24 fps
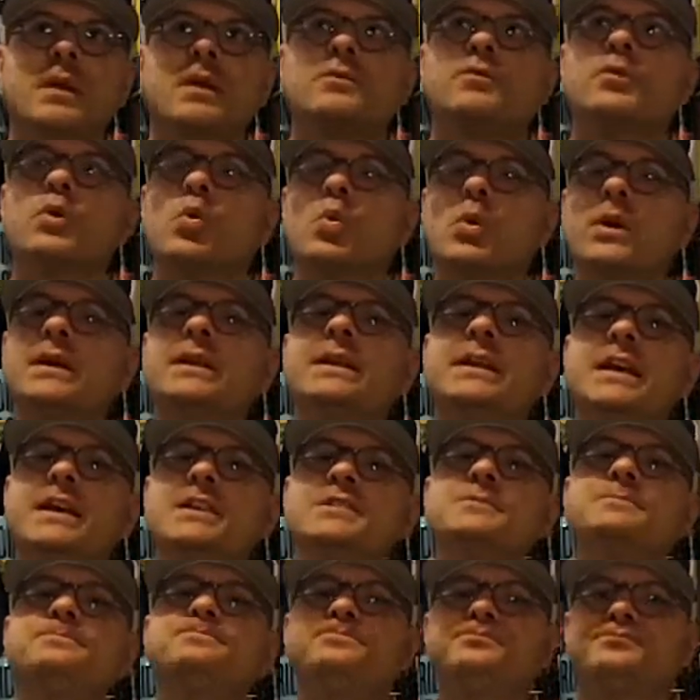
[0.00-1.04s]
For what it
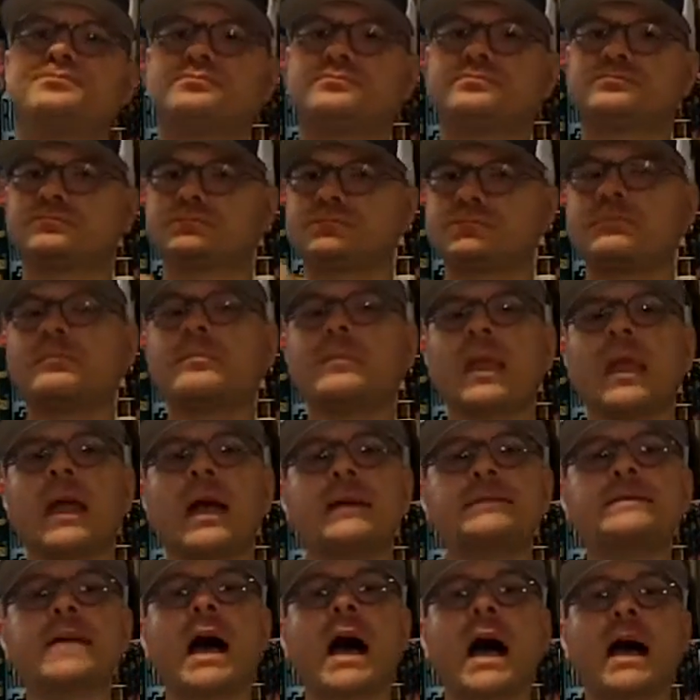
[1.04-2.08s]
is,
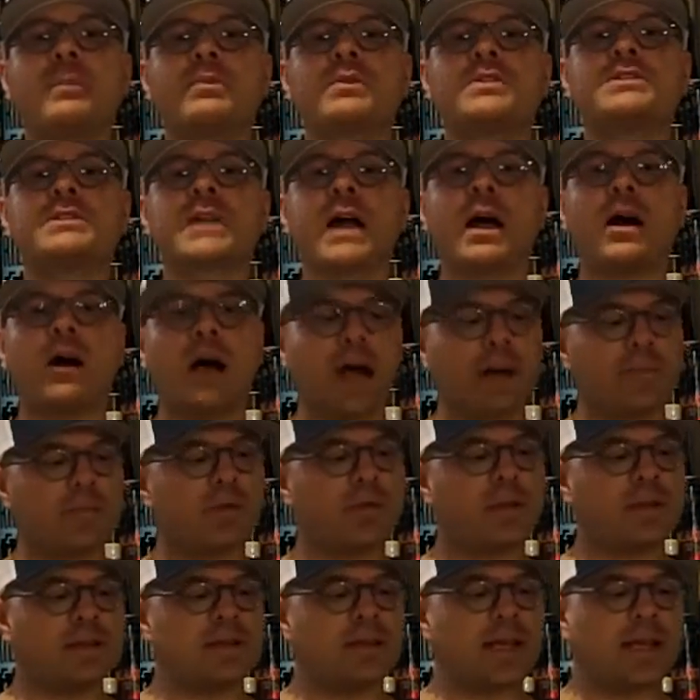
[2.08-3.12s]
as a hybrid style, I'm
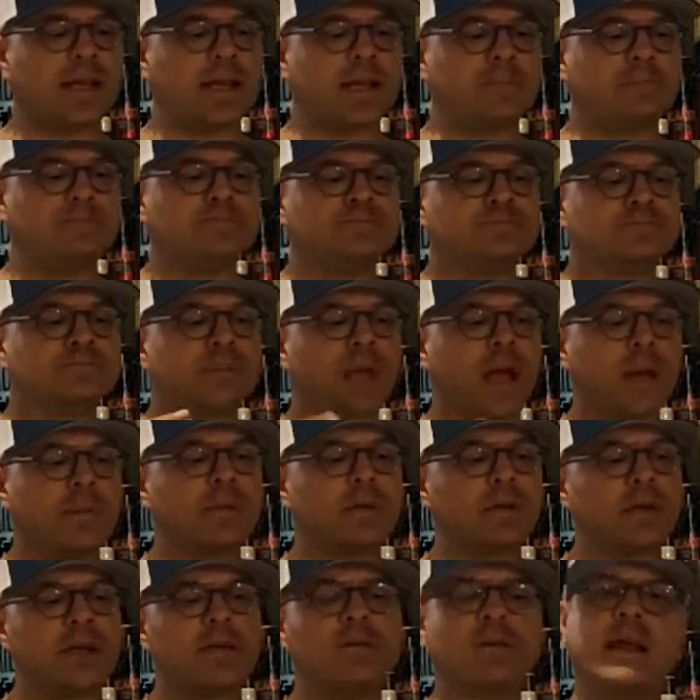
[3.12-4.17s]
really digging it. I'm going
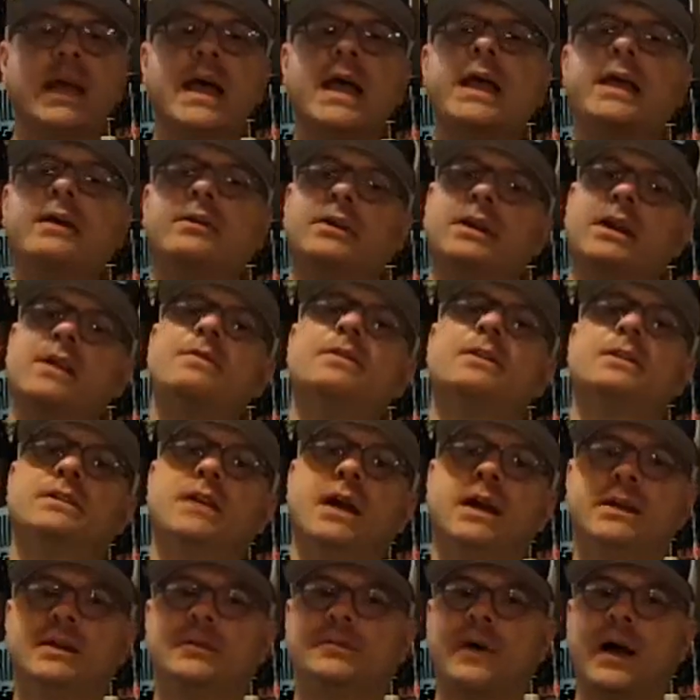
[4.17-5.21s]
to give it an A. I'm going to give it a
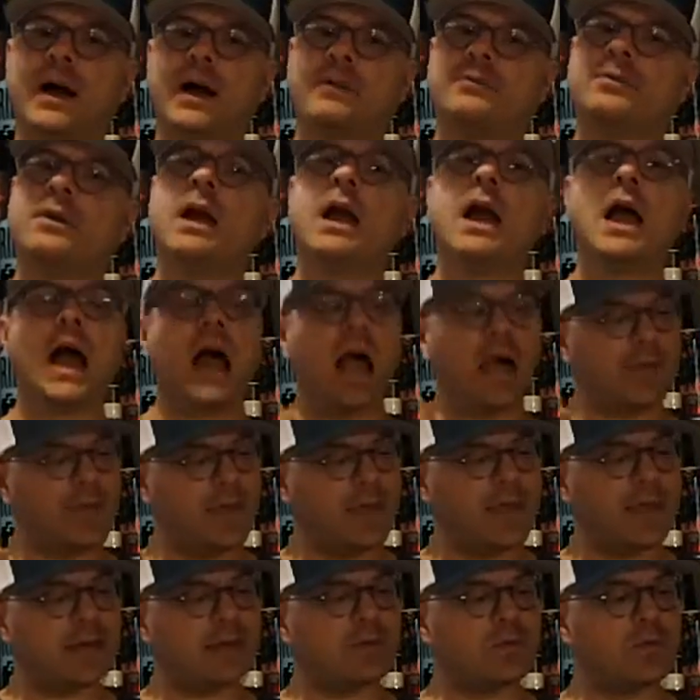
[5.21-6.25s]
95. I
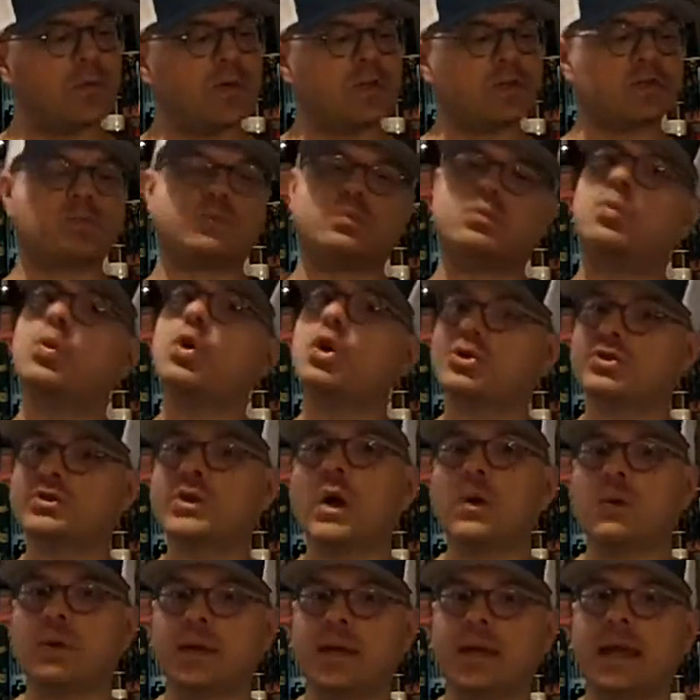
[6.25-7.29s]
think it was worth
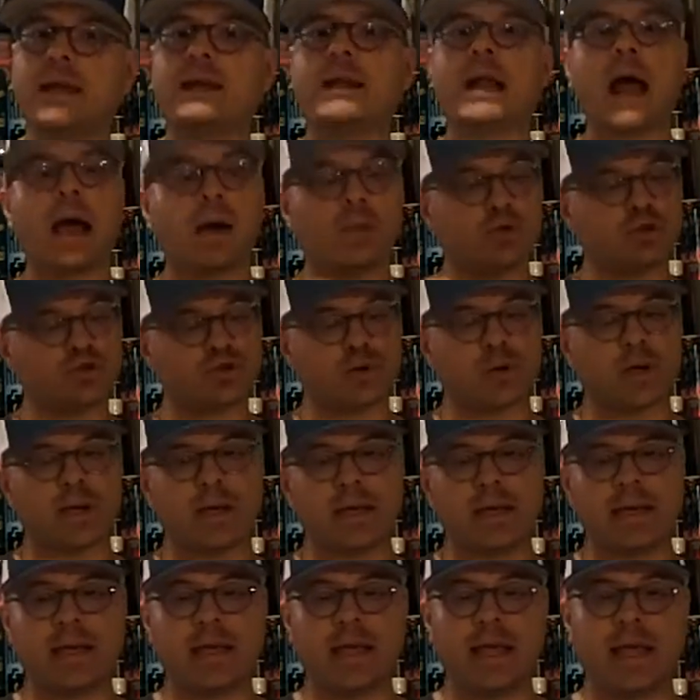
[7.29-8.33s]
going to get. I would drink
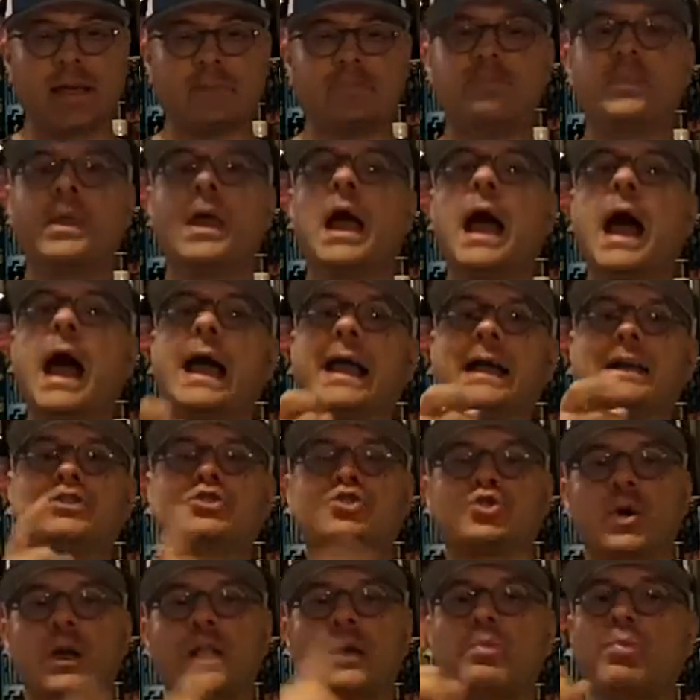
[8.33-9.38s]
it again. I could
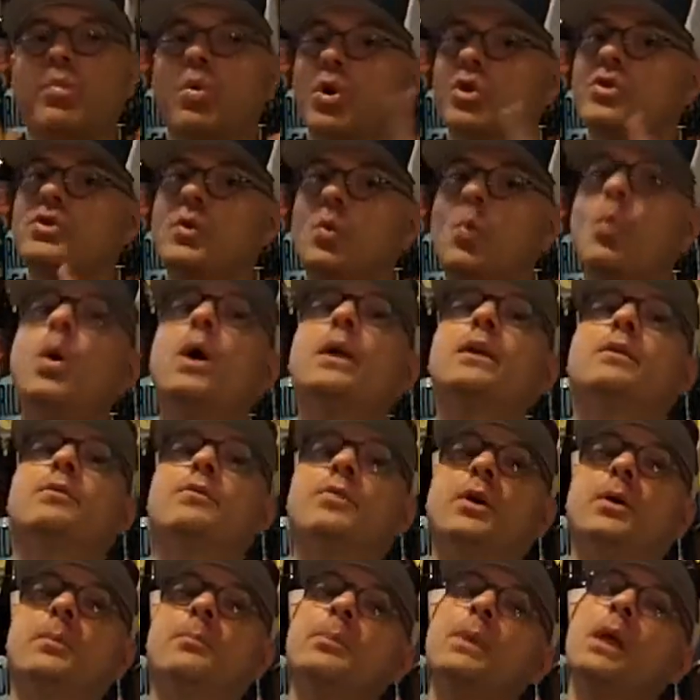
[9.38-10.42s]
drink more than one of
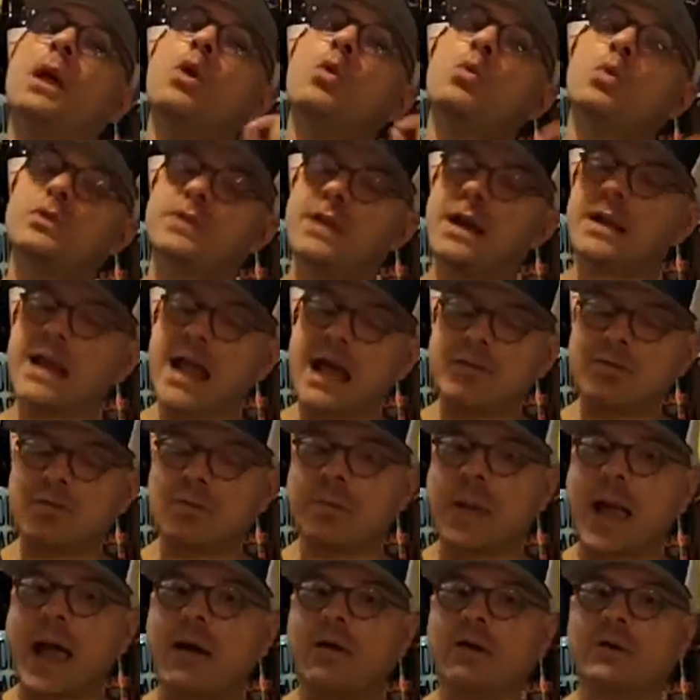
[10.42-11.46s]
them without having
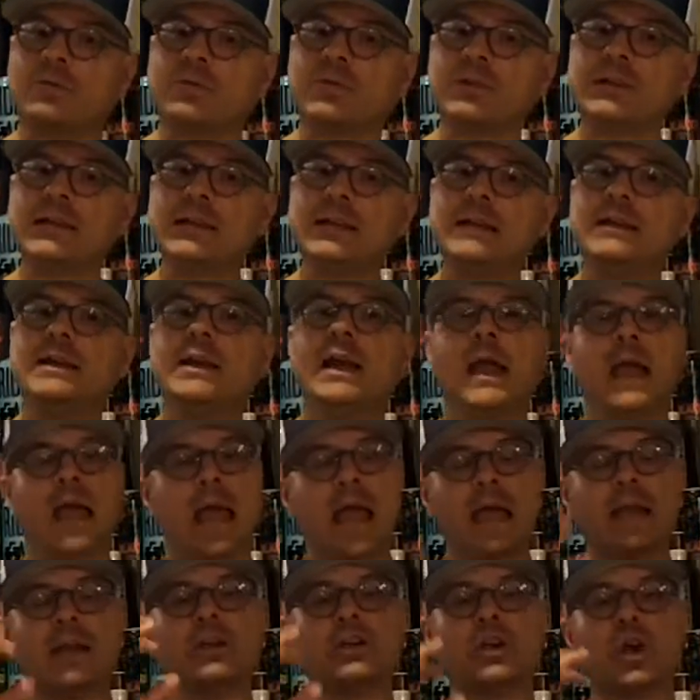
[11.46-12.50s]
palate fatigue,
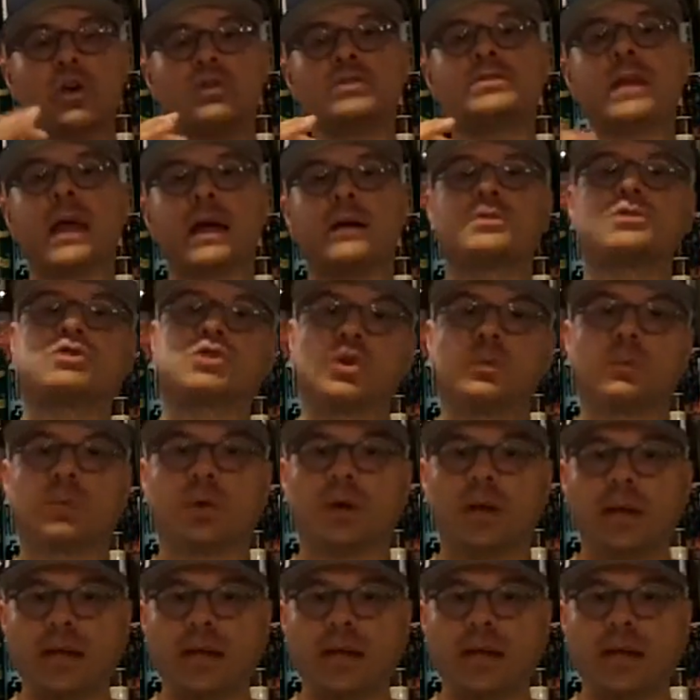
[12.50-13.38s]
and it goes down super